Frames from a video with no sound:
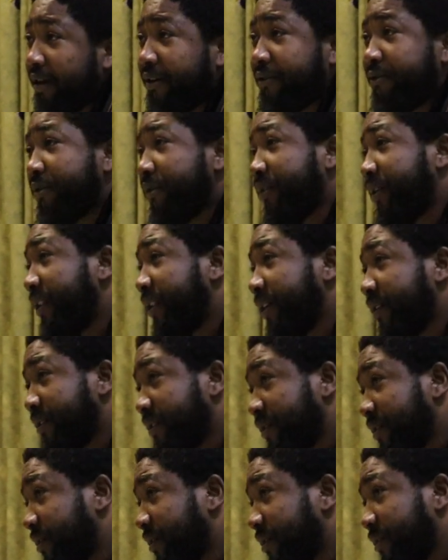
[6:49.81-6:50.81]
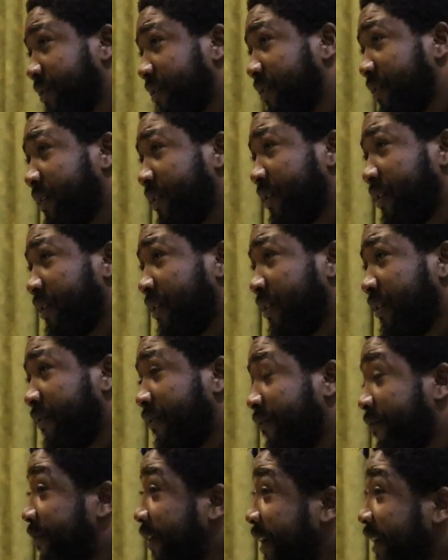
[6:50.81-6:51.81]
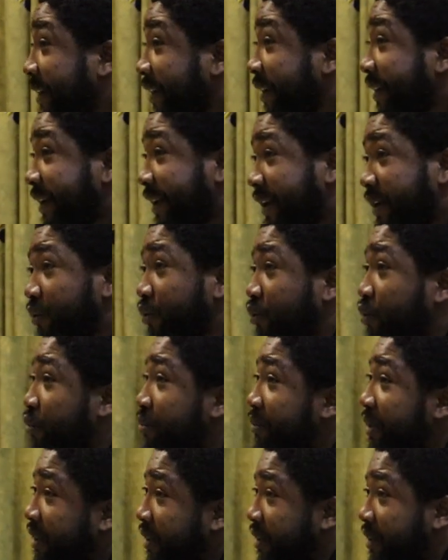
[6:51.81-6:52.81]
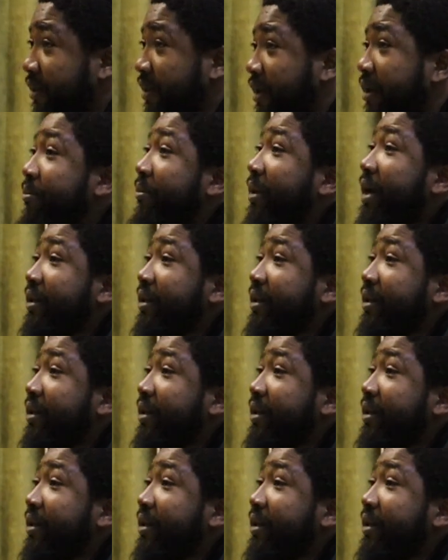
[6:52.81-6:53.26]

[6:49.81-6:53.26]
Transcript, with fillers: are foreigners. Very rare you will meet a